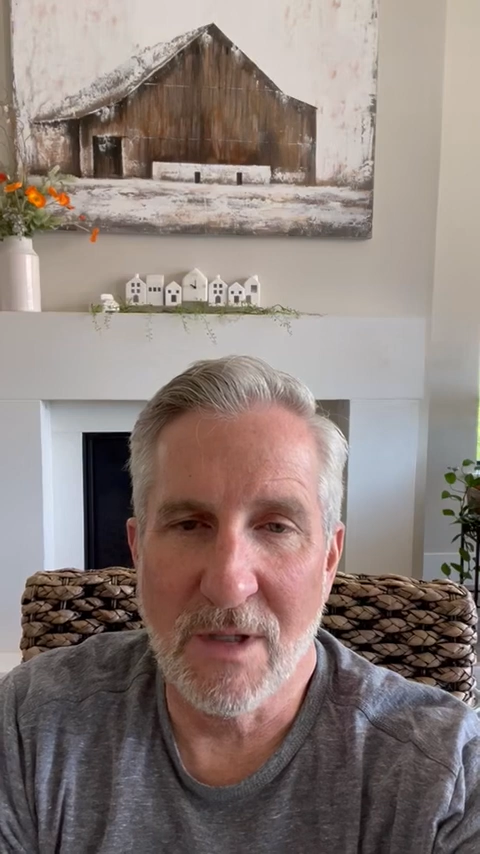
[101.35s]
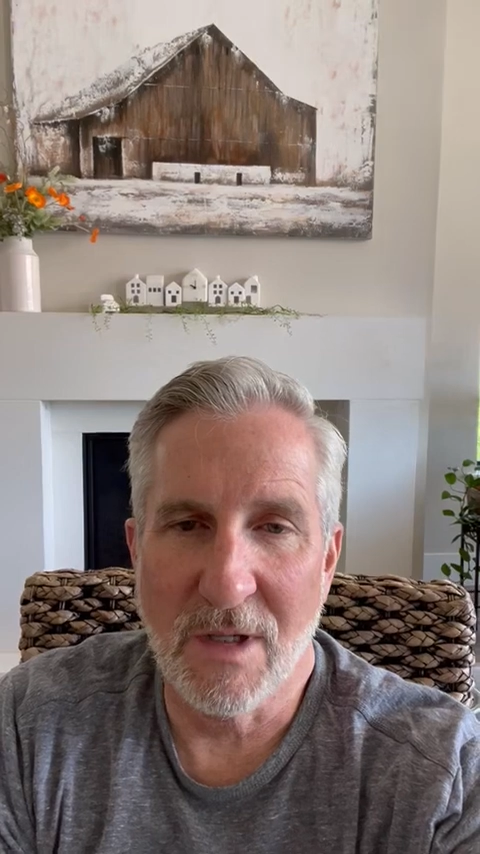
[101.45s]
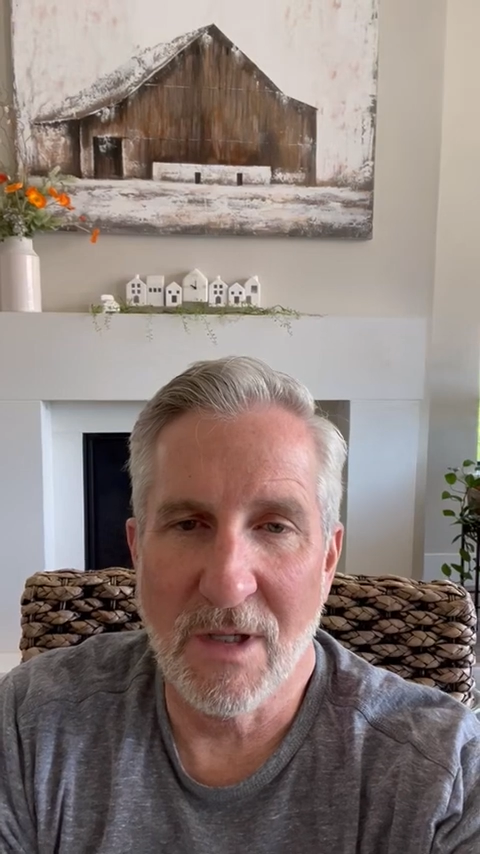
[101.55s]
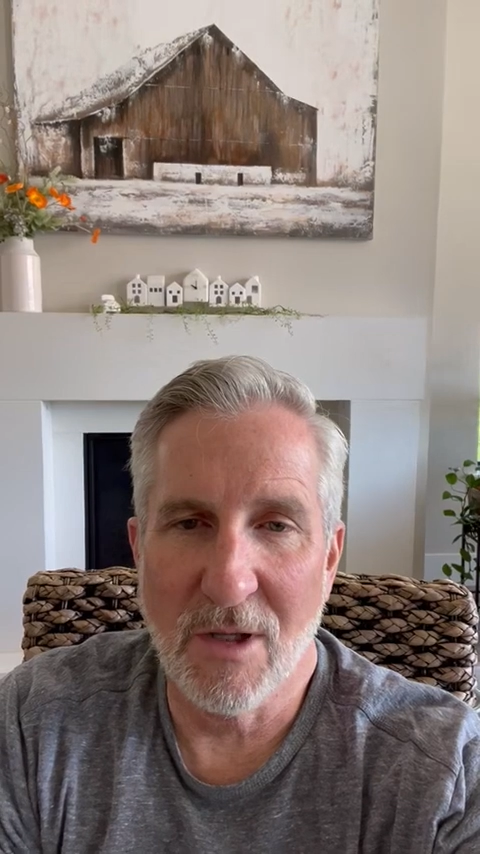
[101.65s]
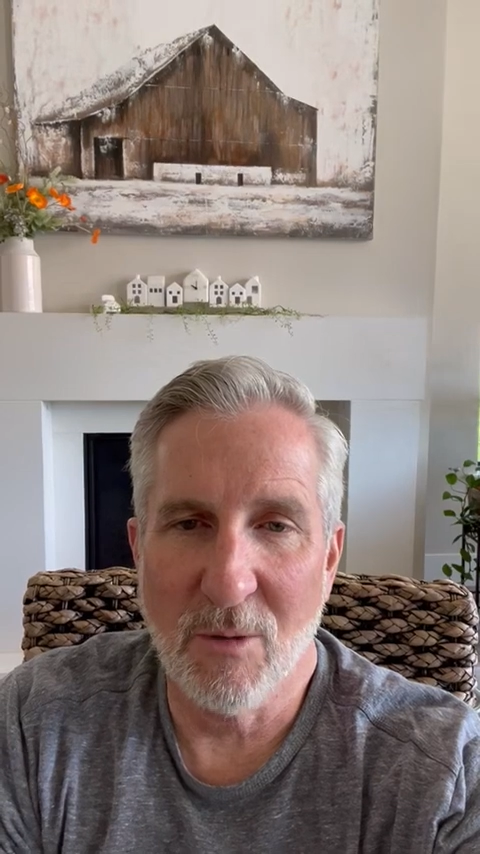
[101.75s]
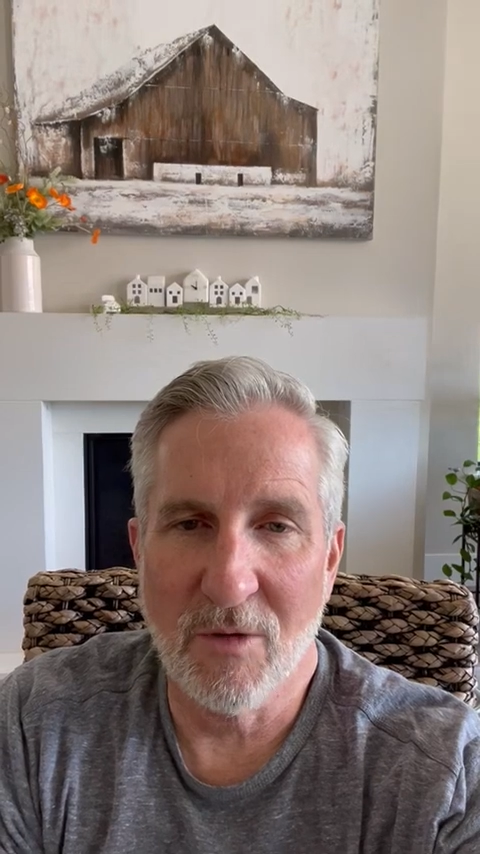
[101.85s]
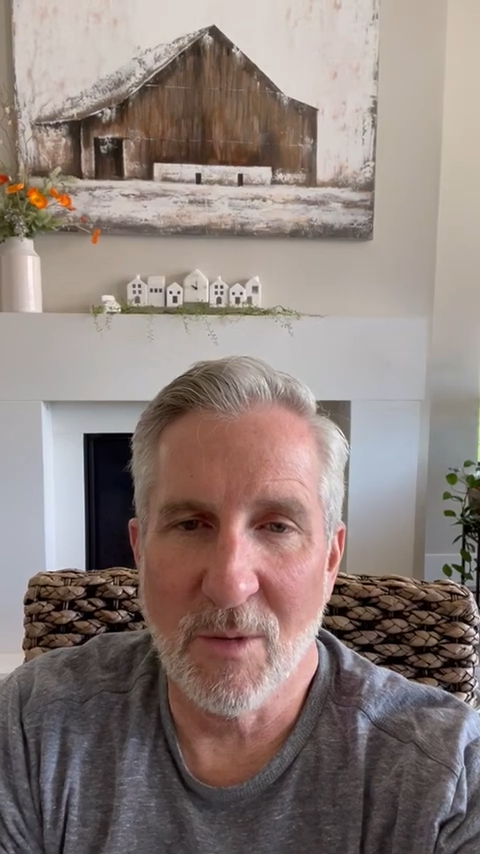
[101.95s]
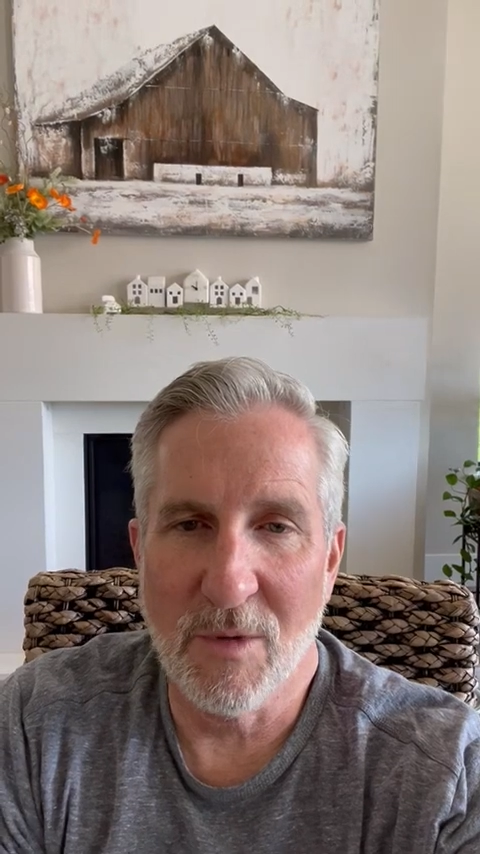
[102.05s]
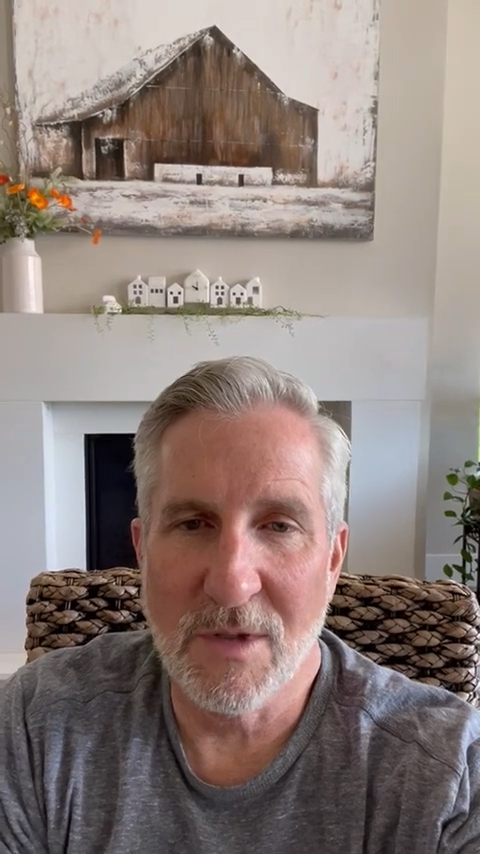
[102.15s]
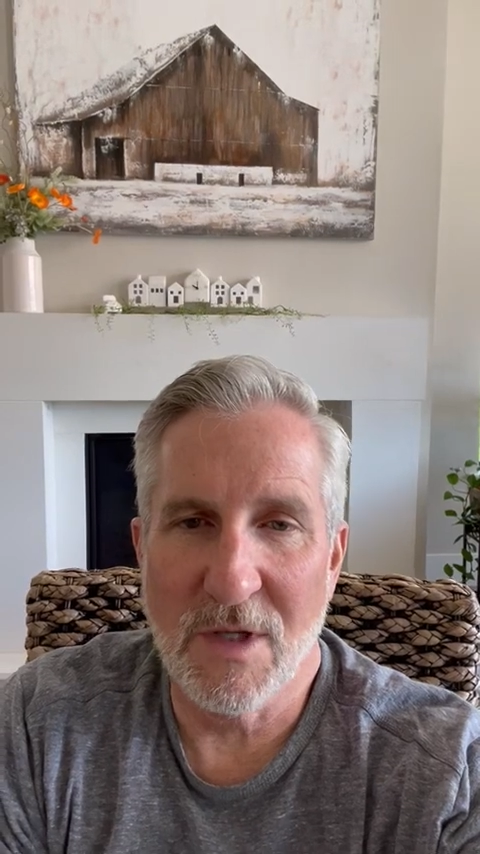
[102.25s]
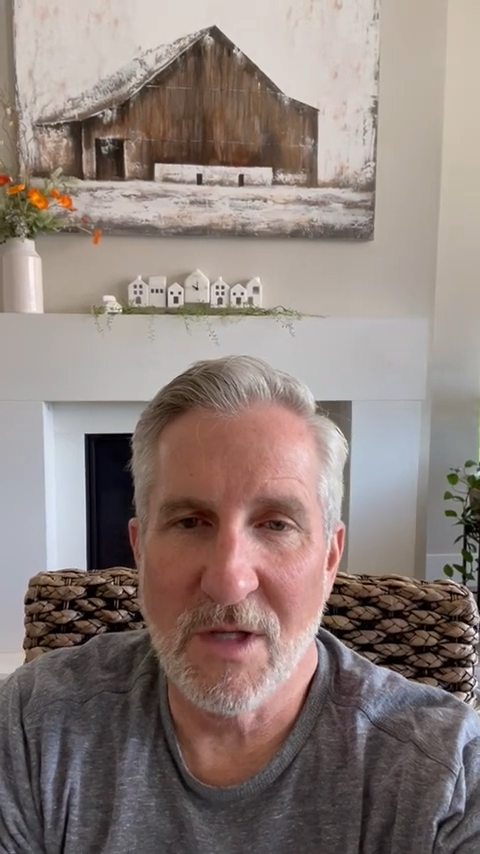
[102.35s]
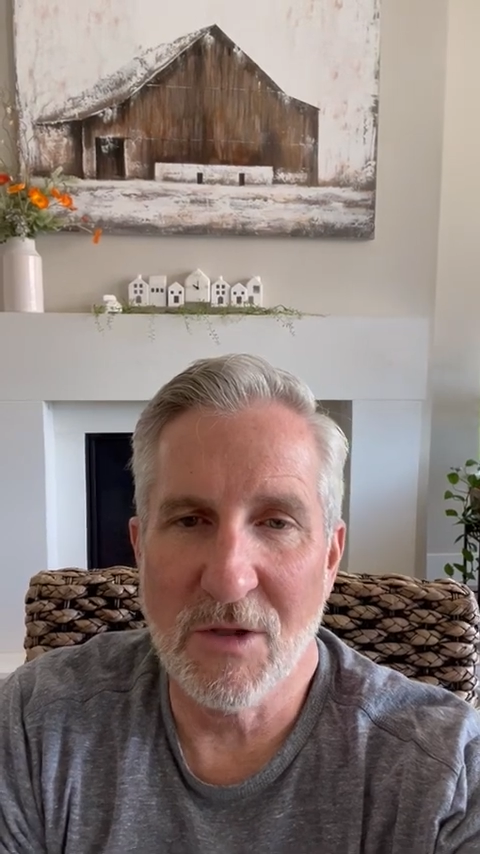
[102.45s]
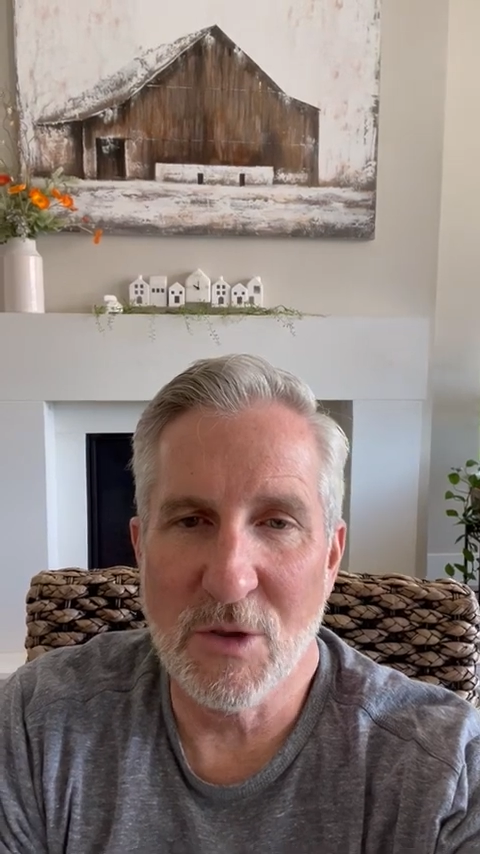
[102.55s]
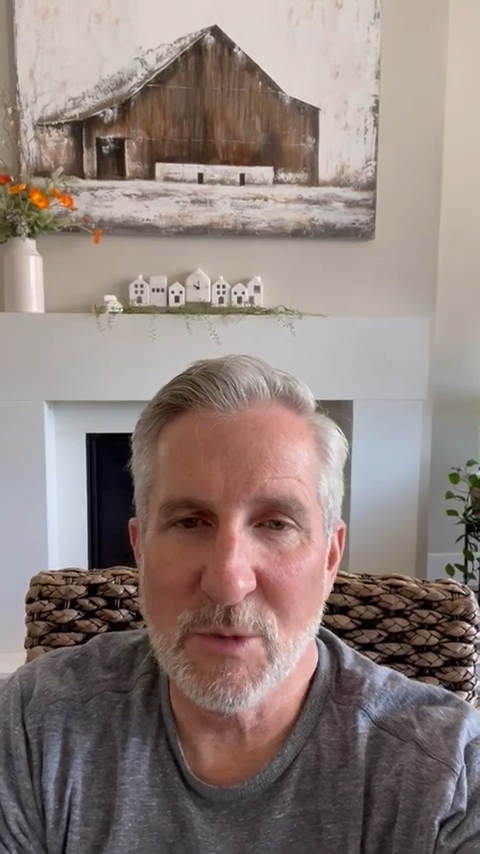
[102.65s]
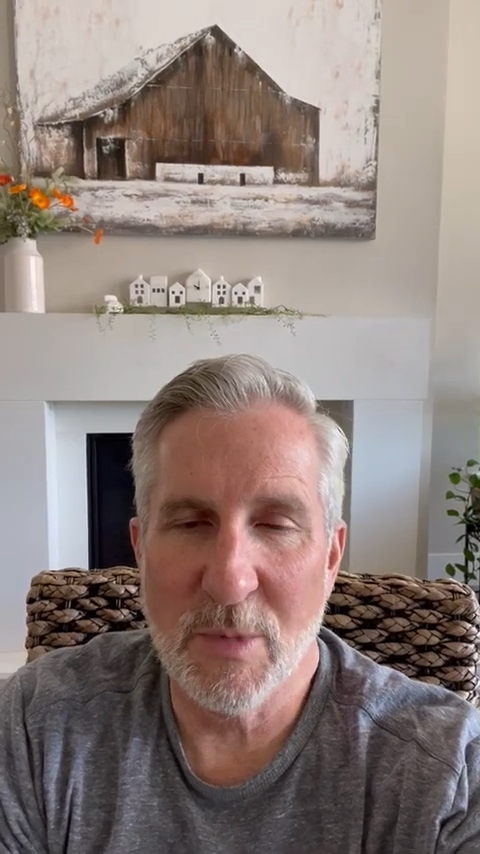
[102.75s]
And Kelly was able to take
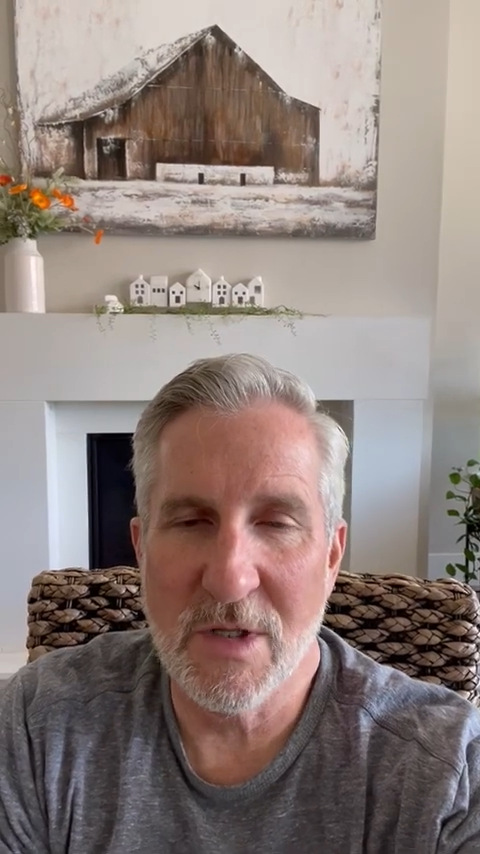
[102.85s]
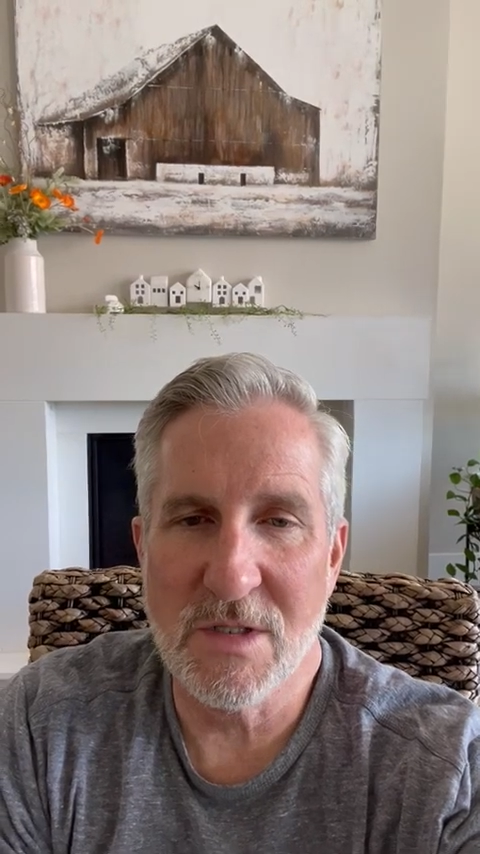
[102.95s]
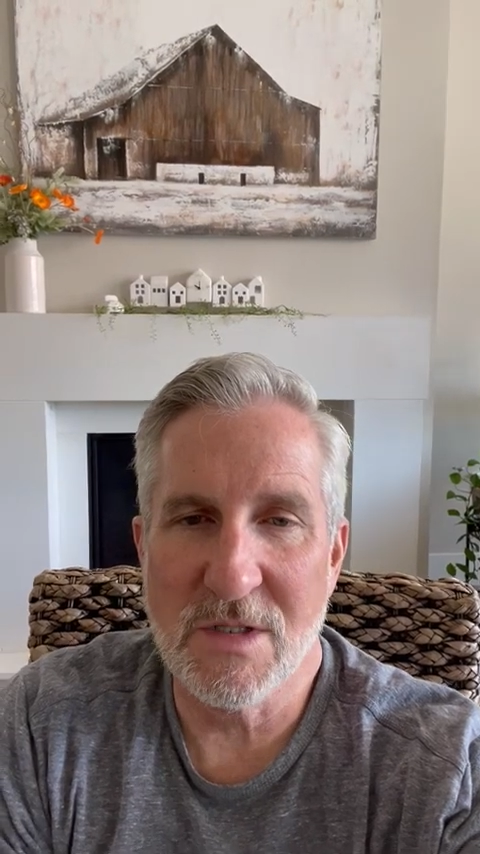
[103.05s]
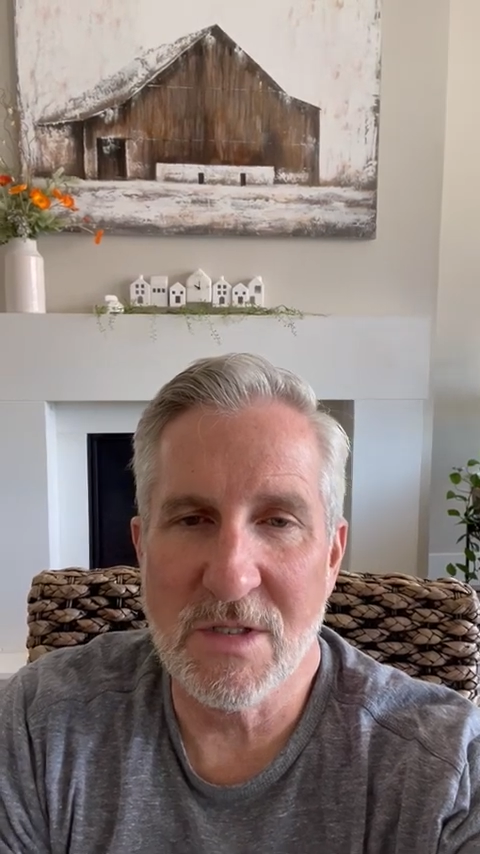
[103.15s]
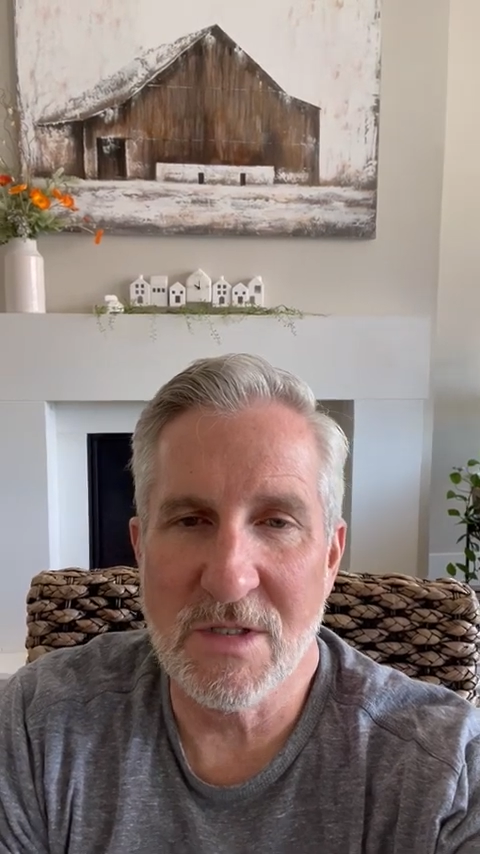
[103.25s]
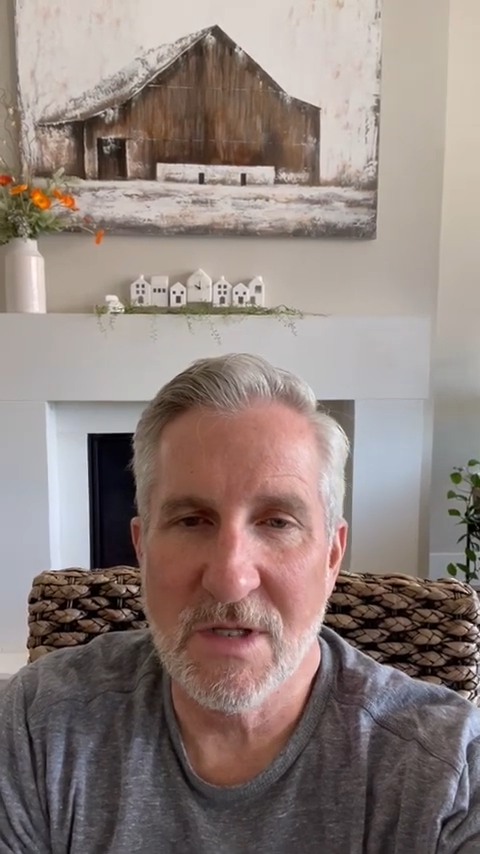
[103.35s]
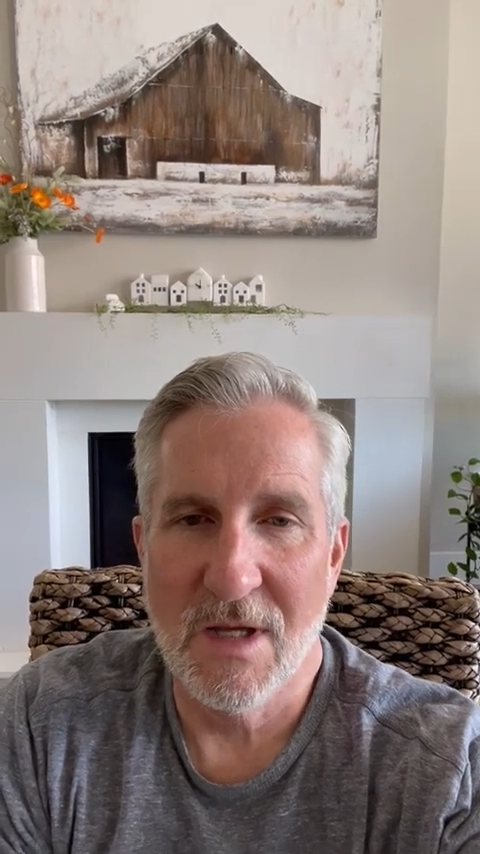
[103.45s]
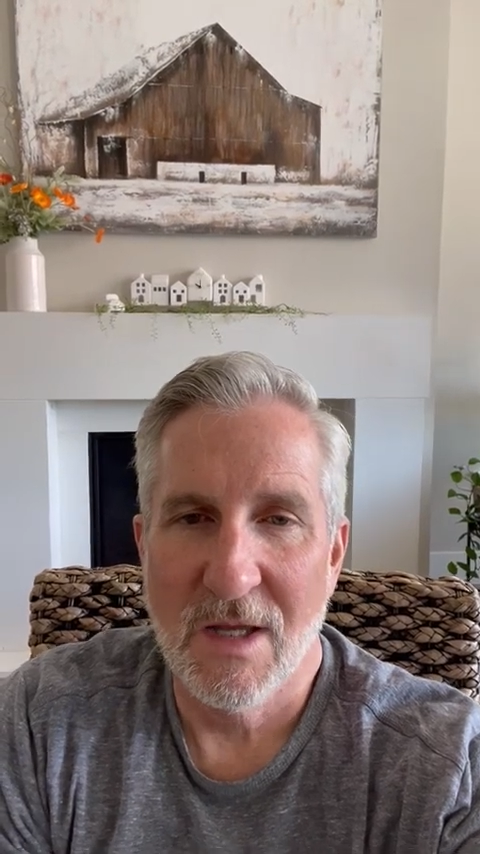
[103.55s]
those pieces